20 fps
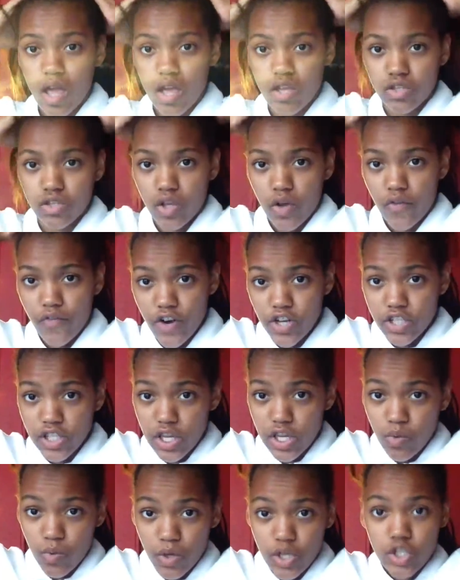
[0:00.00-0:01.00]
So first thing
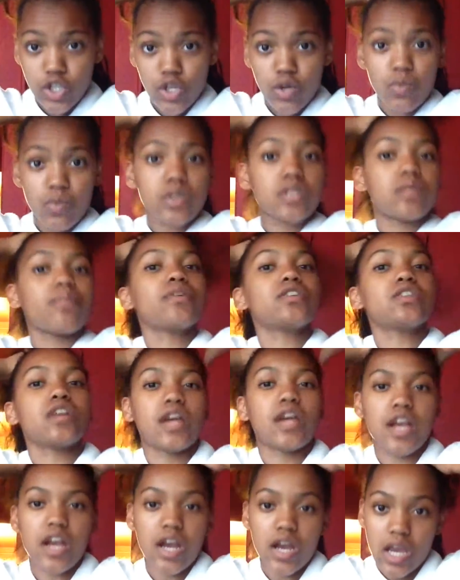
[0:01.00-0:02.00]
you want to do is put your
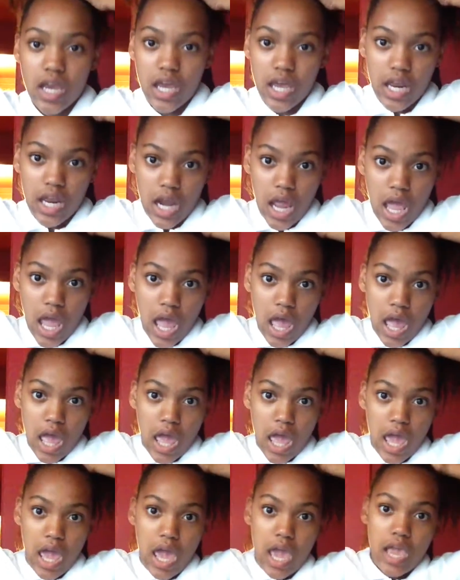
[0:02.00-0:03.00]
hair in
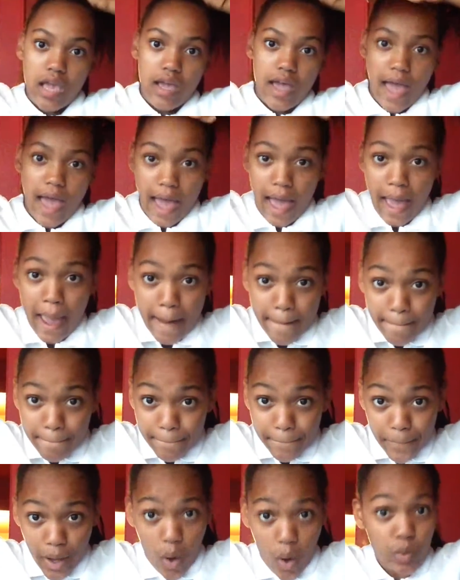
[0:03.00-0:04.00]
a high
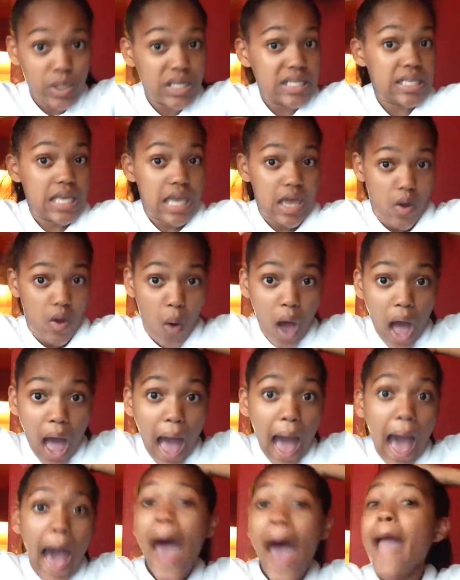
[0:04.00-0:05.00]
ponytail.
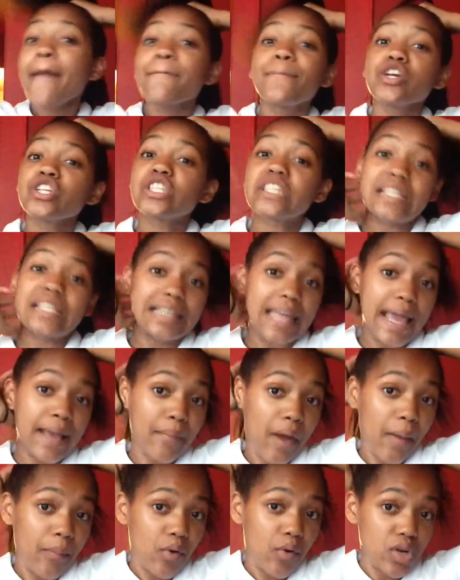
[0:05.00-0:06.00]
I personally like
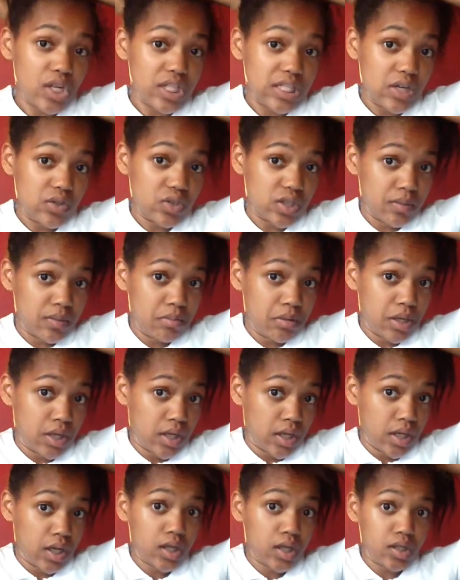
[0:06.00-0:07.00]
my ponytail to
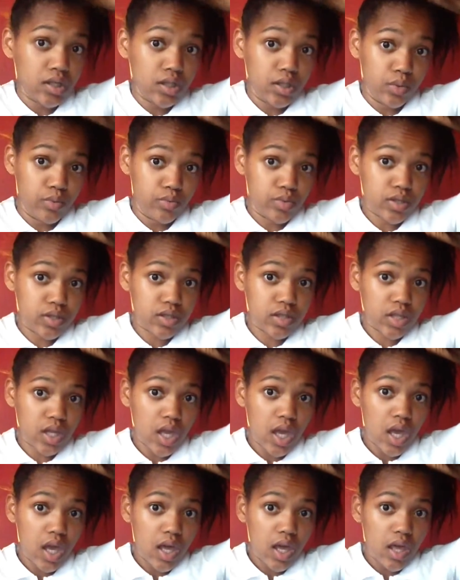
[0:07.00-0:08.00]
be loose
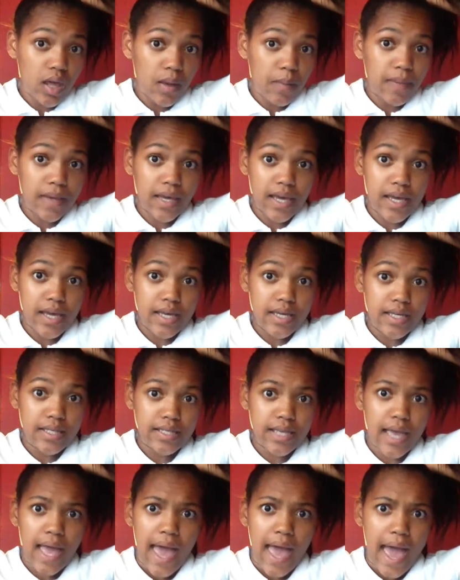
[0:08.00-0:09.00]
because
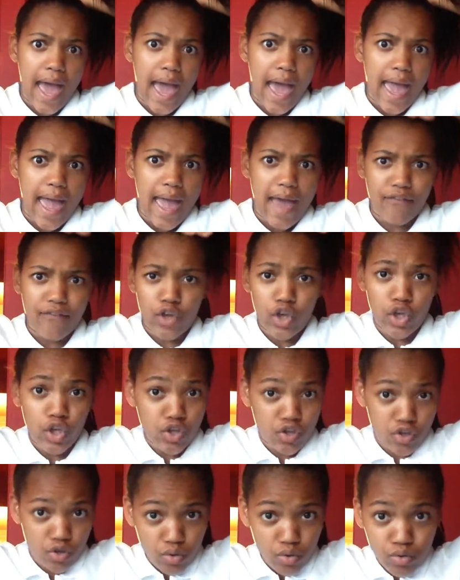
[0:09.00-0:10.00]
I have a
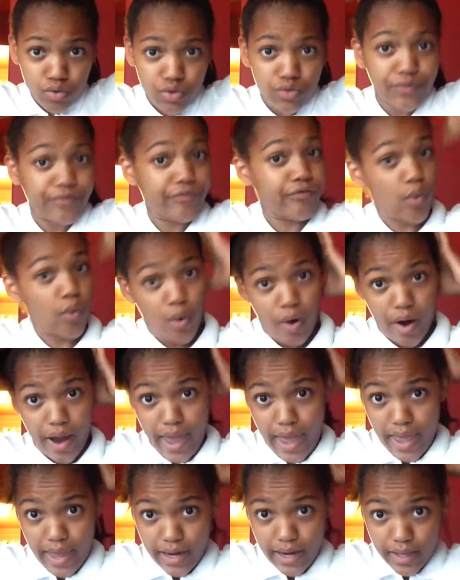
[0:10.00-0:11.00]
huge
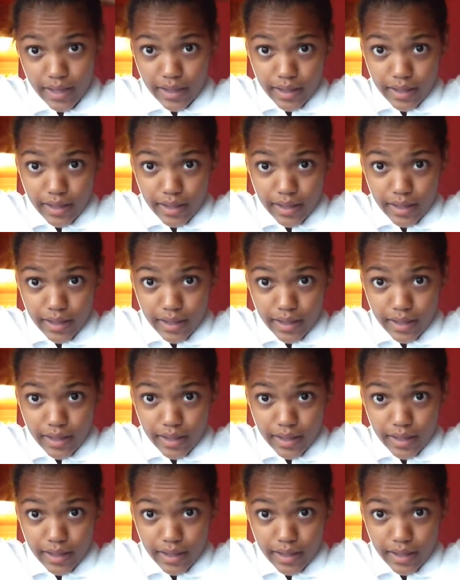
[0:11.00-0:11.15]
forehead